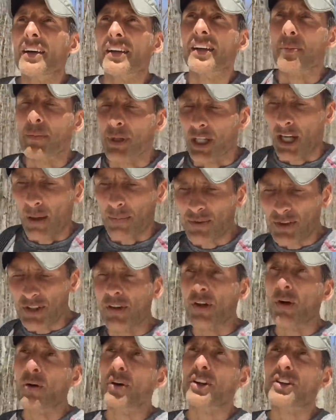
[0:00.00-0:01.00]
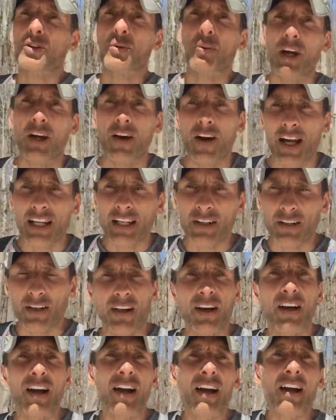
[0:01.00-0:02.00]
coming up, to notice where I
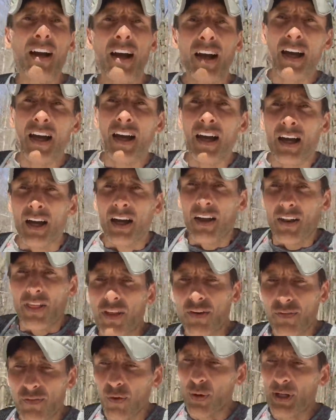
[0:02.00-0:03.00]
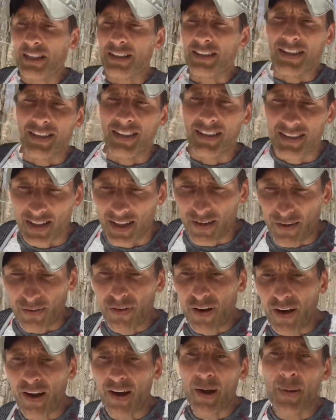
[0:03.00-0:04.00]
hear the voices of